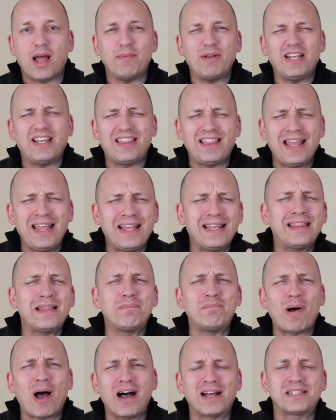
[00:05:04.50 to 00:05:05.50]
I mean, think of the
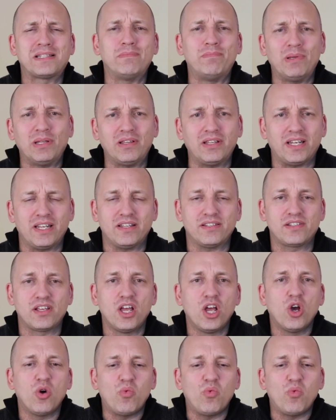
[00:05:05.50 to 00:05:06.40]
possibilities.